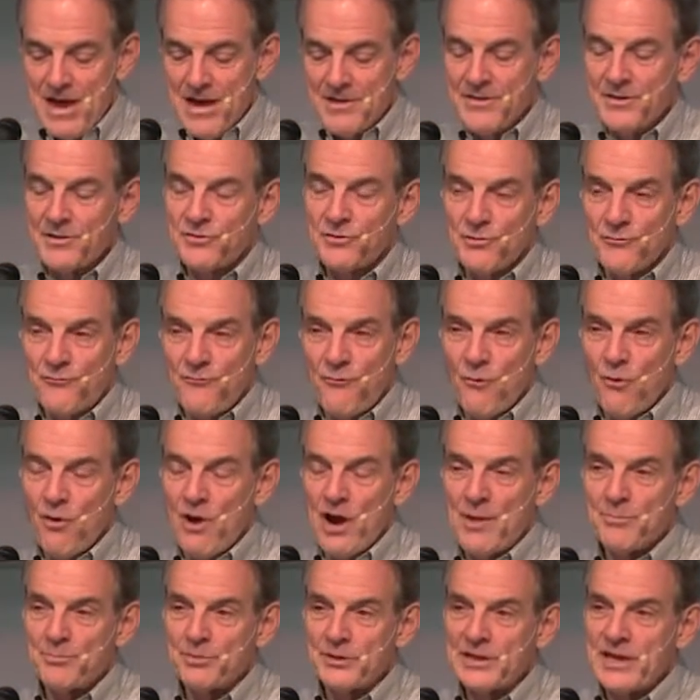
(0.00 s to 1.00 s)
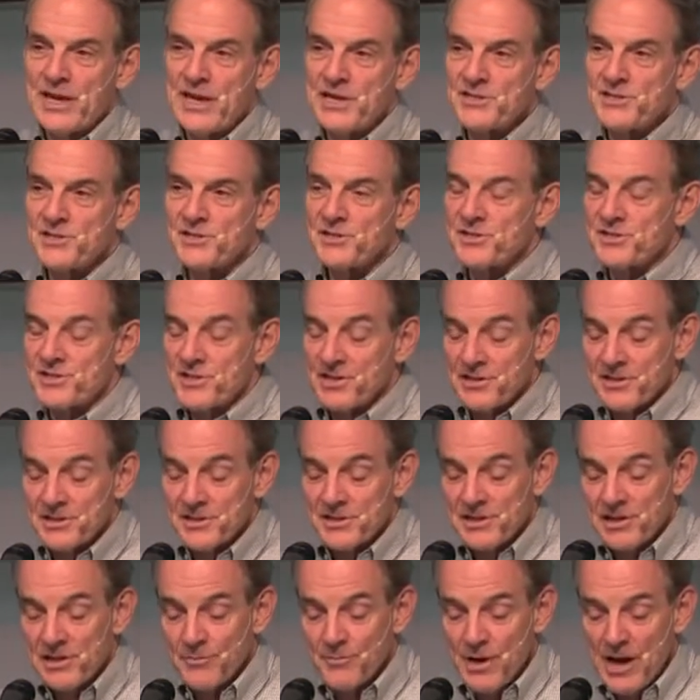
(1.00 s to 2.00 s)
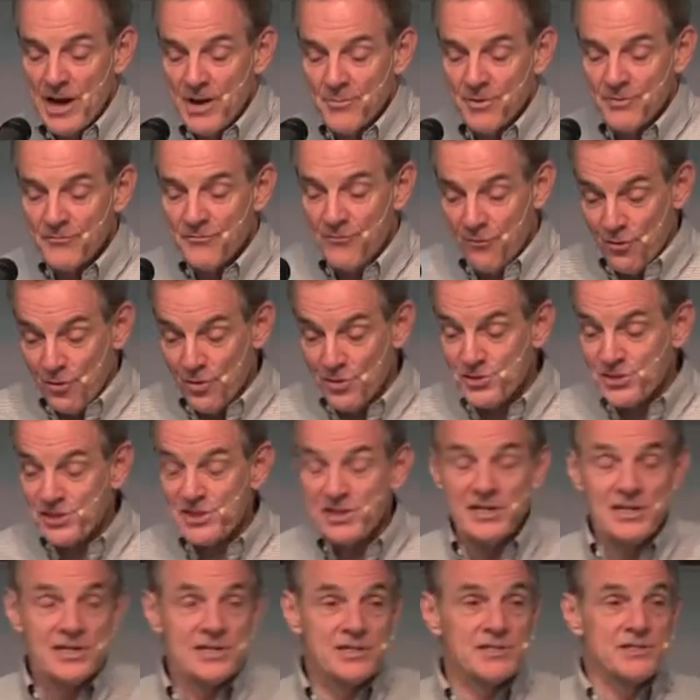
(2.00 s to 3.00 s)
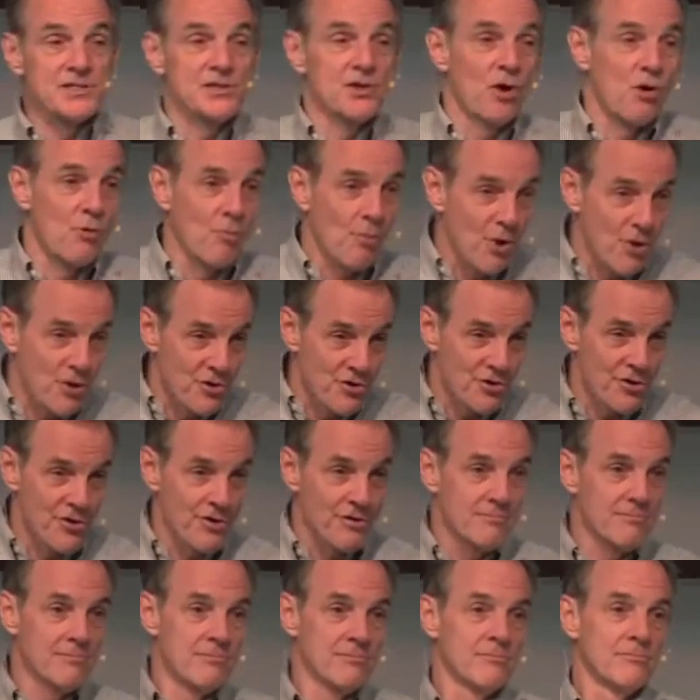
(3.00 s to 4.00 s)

I think there are four applications to this commandment. First is no murder.